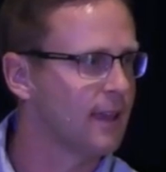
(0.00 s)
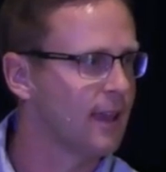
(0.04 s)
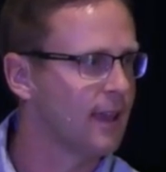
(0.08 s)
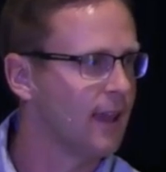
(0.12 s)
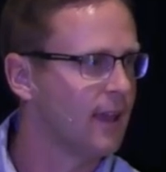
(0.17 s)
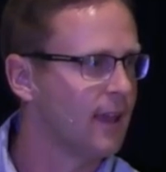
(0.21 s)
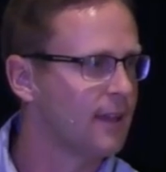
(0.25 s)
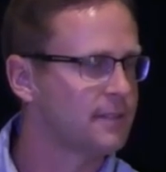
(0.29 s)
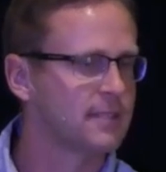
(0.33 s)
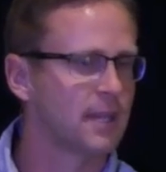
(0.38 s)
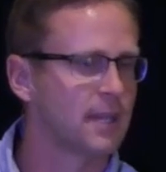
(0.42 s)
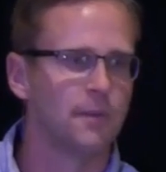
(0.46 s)

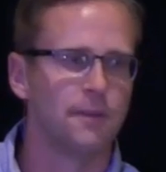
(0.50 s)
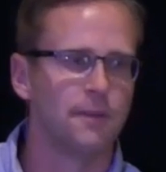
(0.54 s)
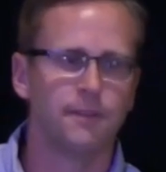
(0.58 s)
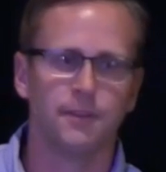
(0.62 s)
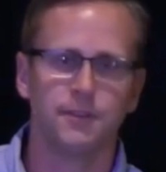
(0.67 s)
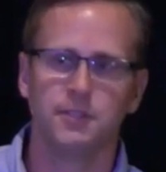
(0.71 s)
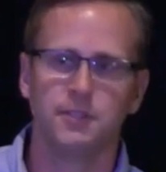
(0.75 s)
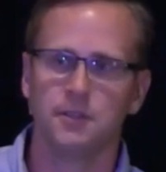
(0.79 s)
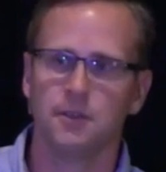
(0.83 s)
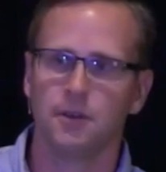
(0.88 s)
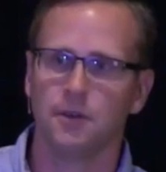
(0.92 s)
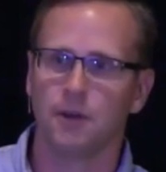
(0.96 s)
Some of
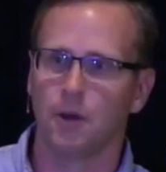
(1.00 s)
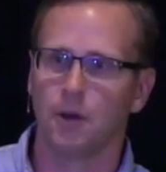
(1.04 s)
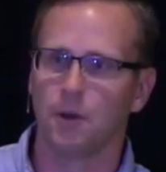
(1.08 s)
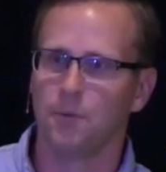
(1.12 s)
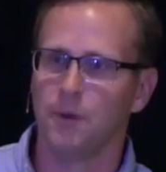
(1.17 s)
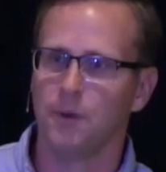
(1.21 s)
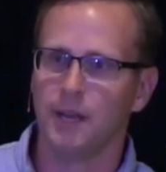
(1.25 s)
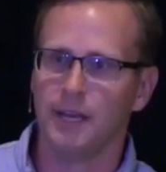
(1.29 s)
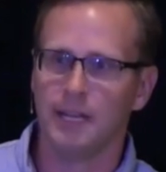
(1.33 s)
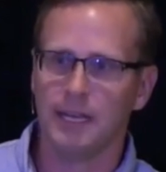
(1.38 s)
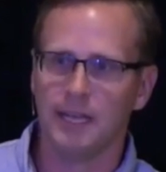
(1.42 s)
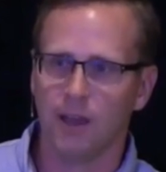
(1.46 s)
this you
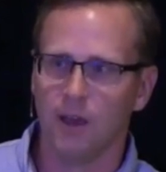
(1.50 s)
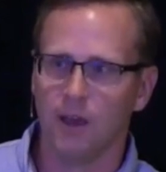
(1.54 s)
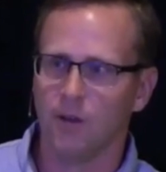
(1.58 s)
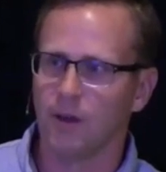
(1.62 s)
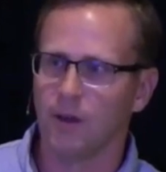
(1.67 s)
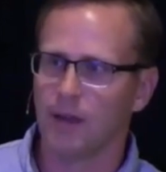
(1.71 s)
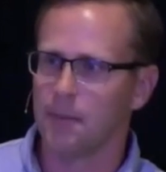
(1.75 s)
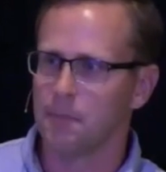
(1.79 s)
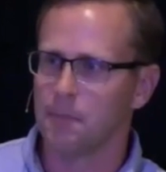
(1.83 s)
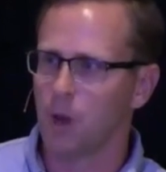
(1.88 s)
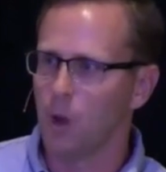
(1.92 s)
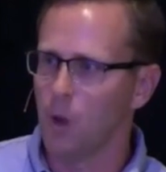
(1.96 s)
already know,
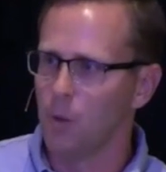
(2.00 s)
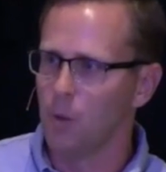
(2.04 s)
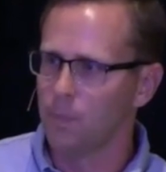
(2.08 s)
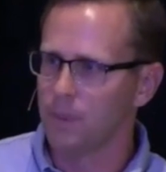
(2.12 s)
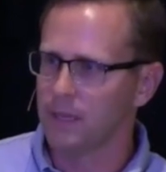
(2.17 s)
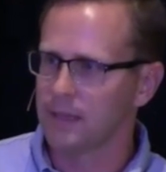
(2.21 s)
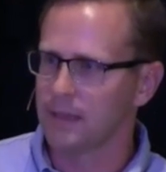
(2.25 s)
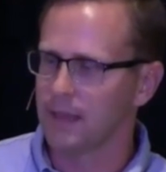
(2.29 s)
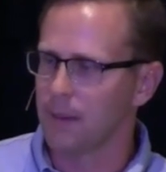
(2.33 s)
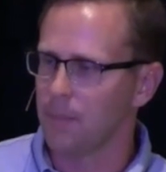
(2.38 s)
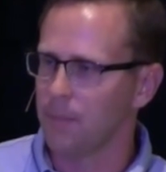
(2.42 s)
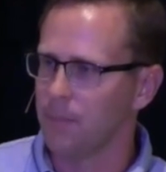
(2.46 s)
and I'm
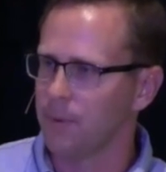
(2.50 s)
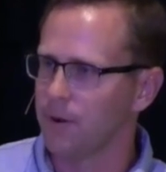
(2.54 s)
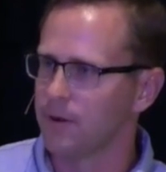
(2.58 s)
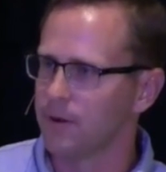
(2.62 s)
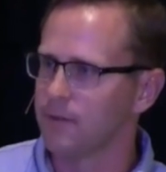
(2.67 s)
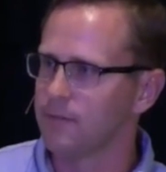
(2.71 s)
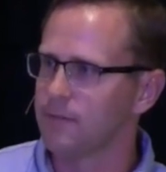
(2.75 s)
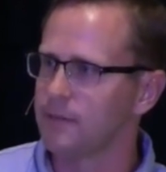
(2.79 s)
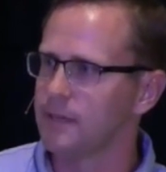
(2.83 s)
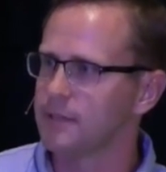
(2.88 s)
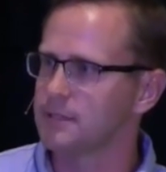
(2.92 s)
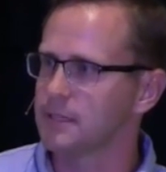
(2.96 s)
hoping that part
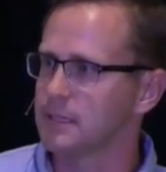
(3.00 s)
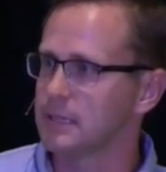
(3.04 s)
of this,